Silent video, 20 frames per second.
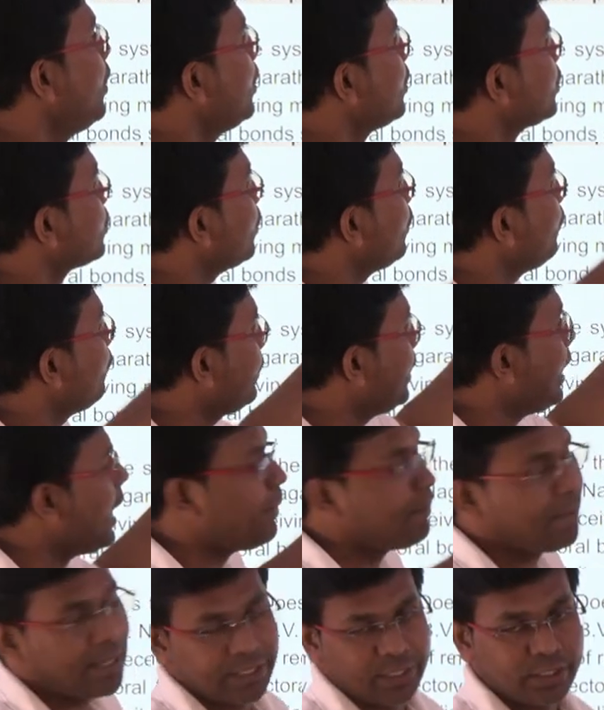So we
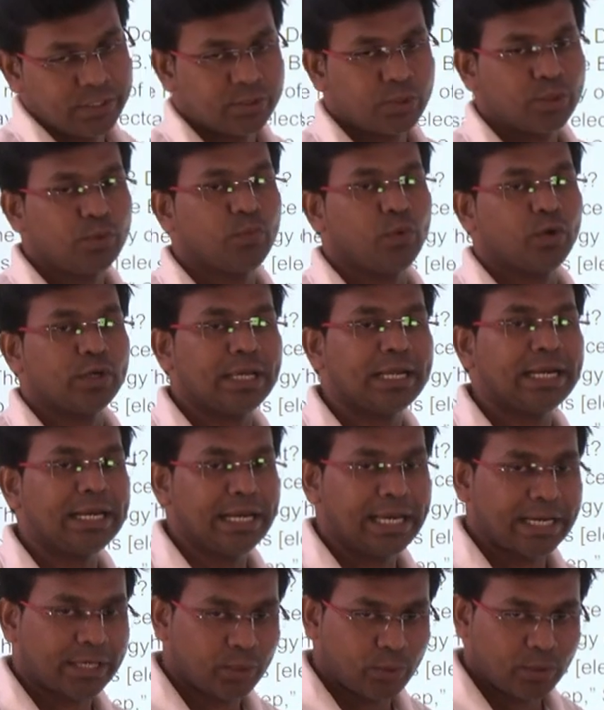have understood what are
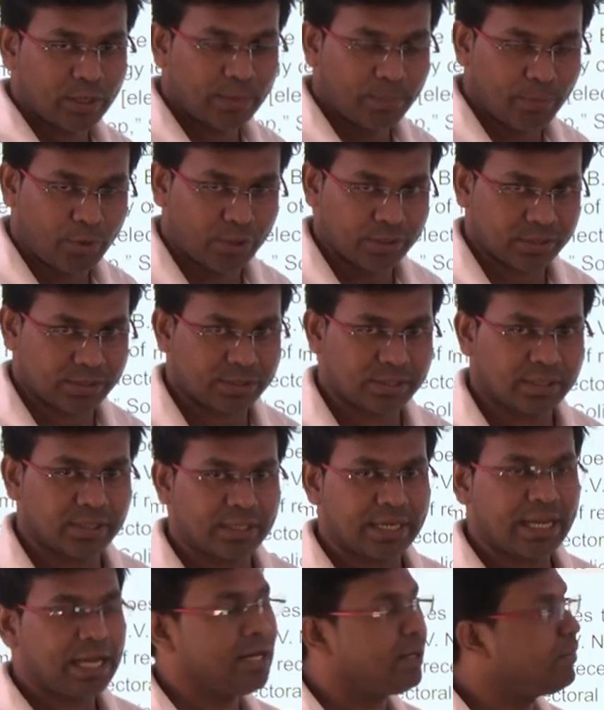electoral bonds,
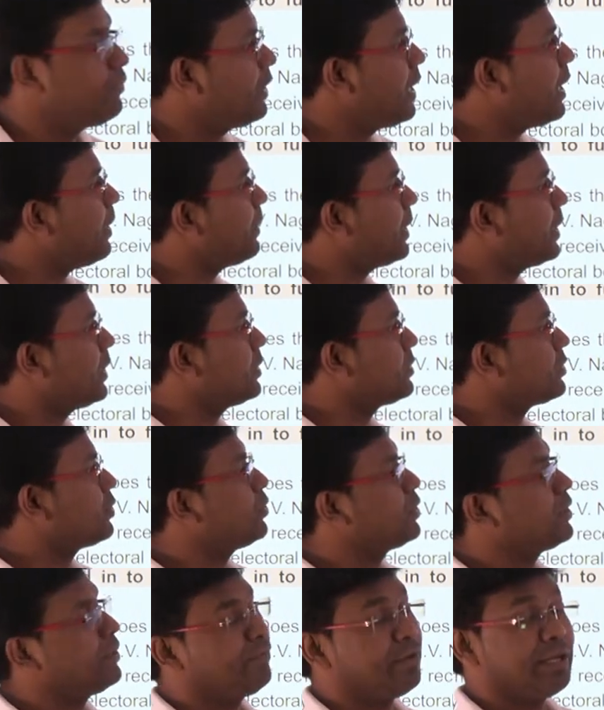right? We have
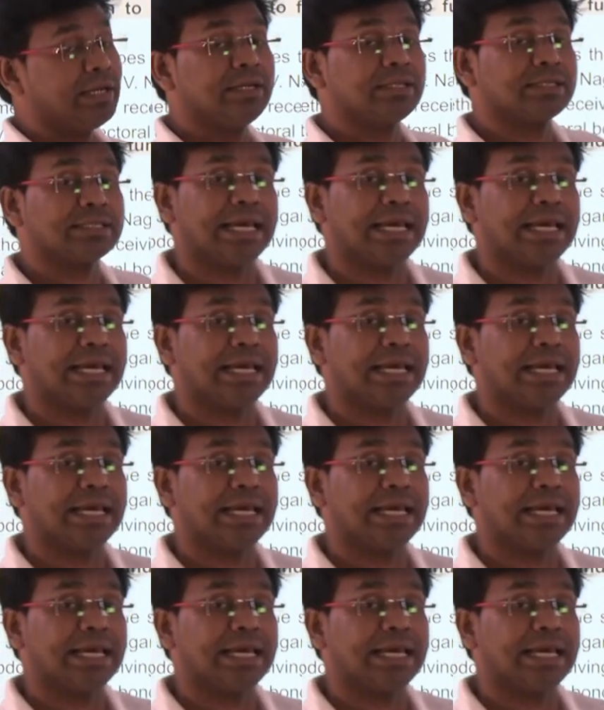understood the various